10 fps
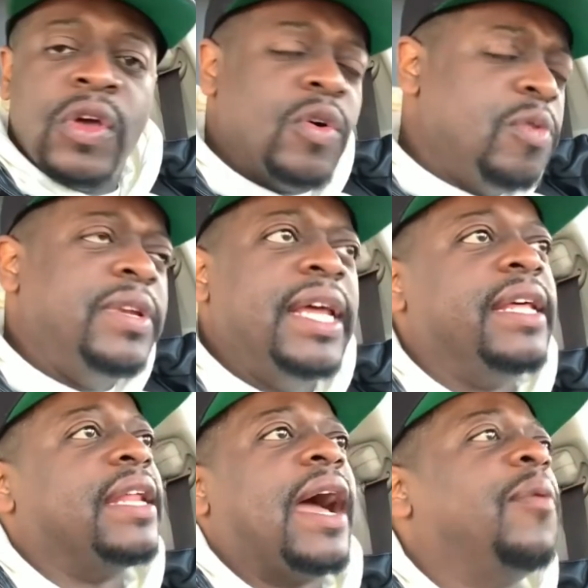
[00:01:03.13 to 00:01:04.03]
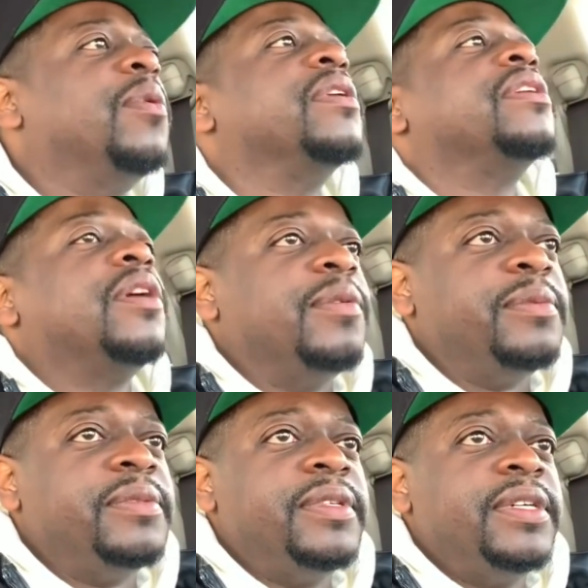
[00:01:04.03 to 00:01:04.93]
Who did it? I want to know.
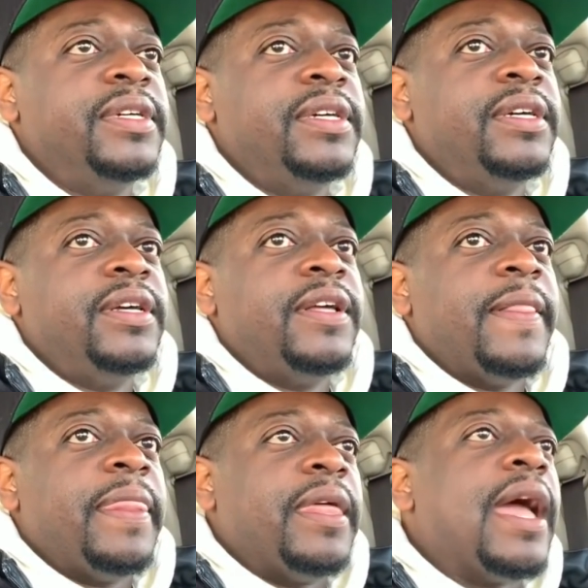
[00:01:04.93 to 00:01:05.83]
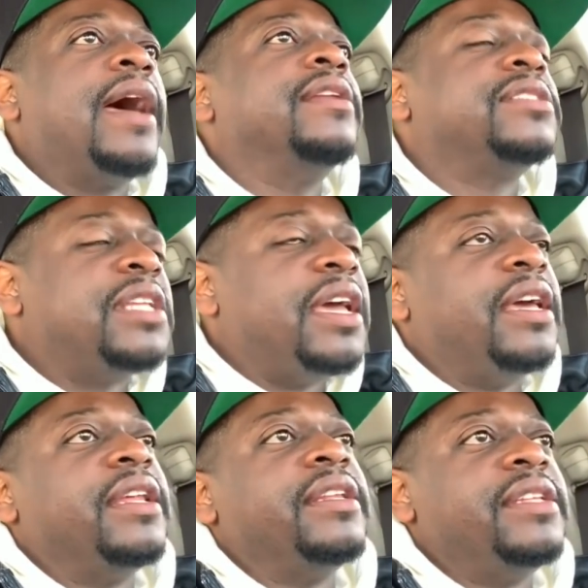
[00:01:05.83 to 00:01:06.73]
I
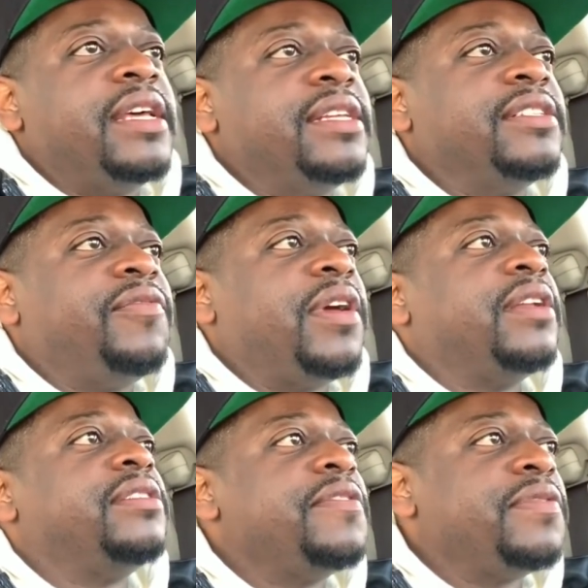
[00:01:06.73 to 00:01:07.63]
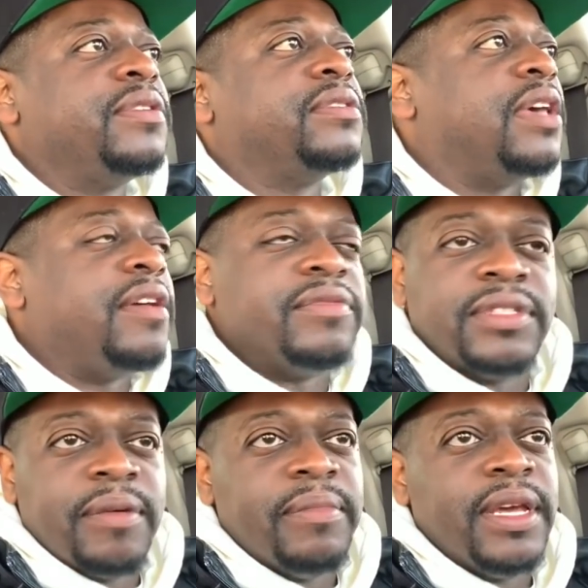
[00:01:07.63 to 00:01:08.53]
understand that that is a very difficult thing for
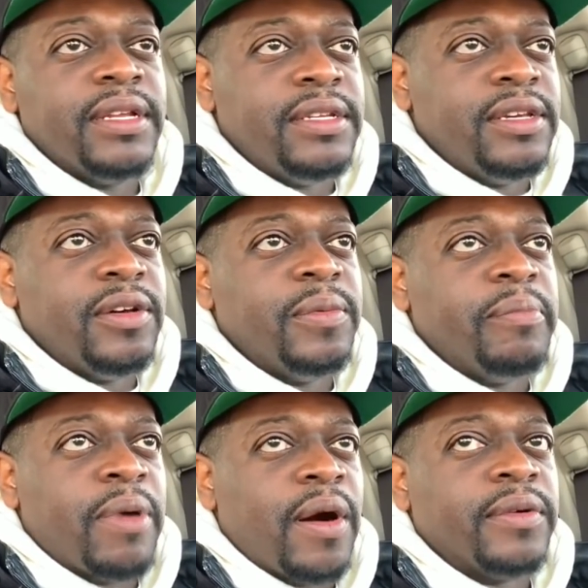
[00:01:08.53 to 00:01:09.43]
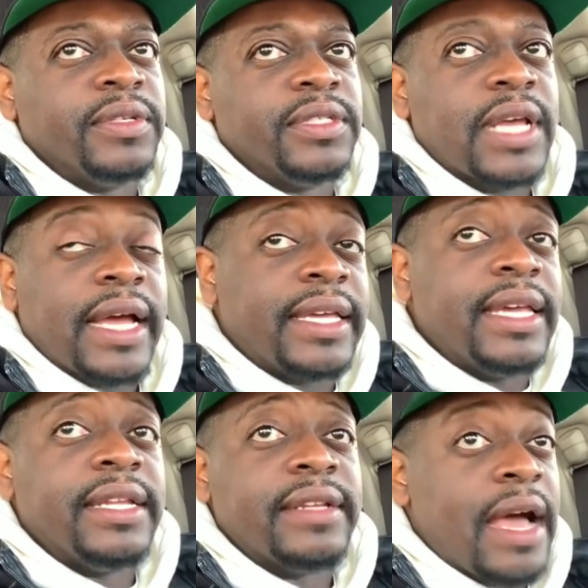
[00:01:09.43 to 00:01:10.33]
some men to deal with baldness. I
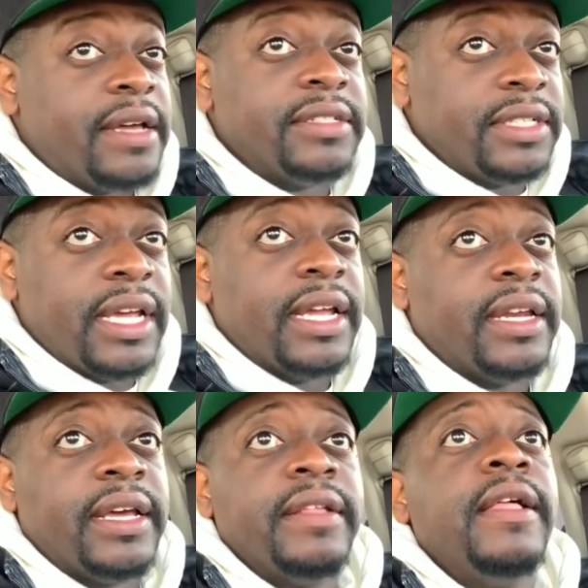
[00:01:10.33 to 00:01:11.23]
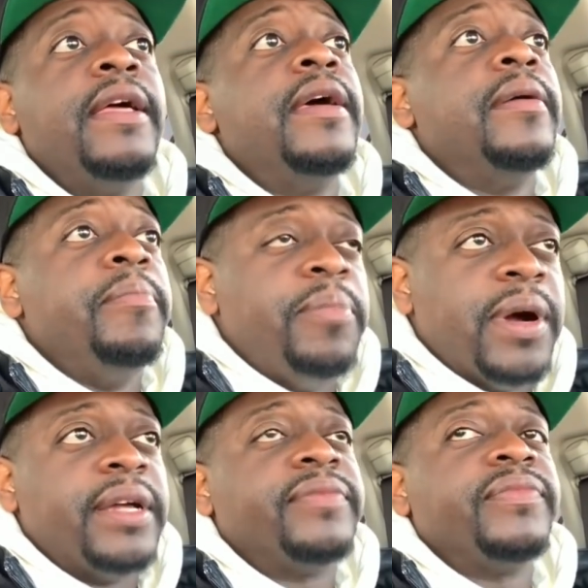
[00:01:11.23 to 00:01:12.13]
get it. I understand that.
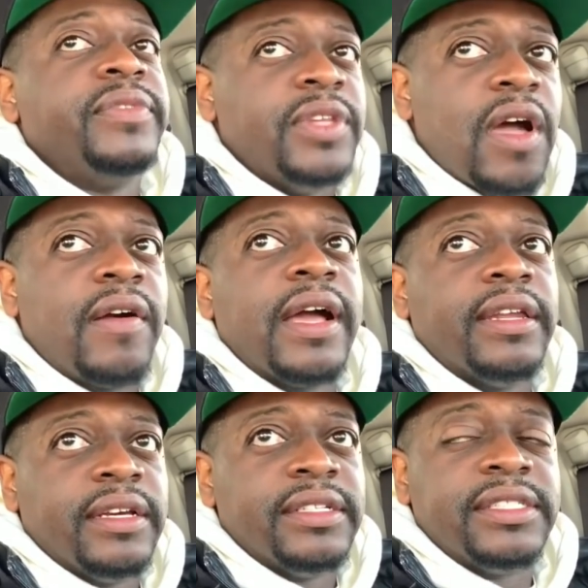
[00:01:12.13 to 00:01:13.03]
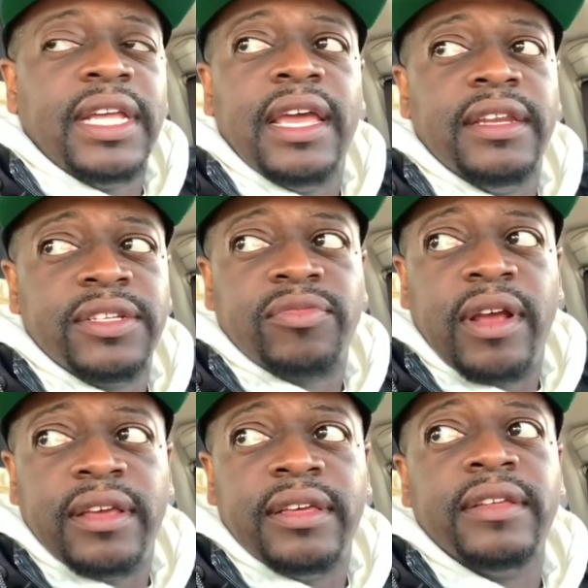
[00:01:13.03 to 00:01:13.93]
But y'all got to understand this
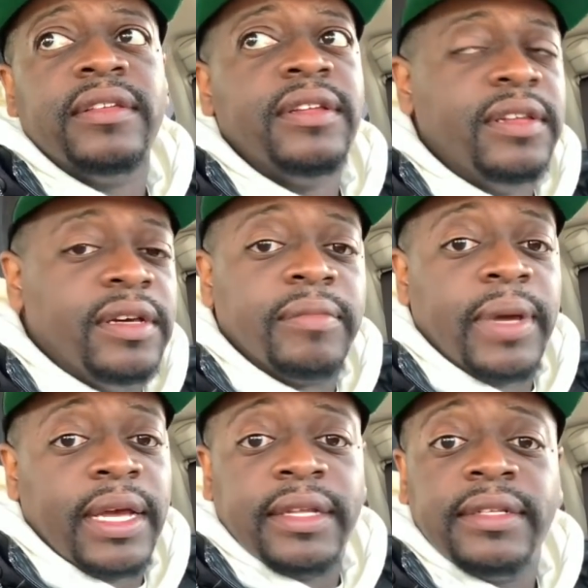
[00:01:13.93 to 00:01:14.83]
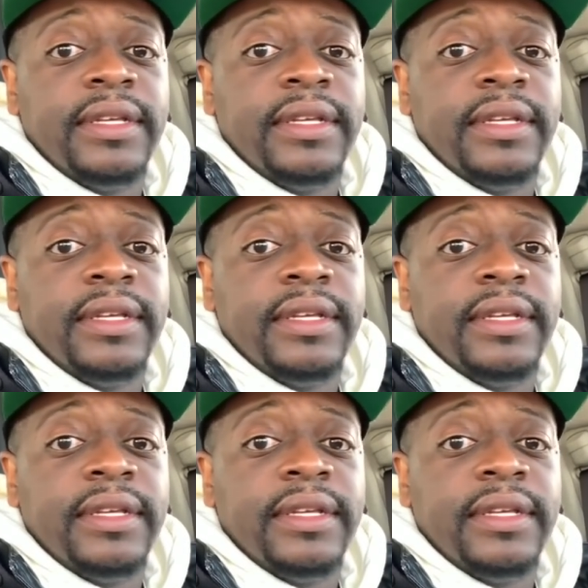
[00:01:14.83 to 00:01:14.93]
right here. Look, man,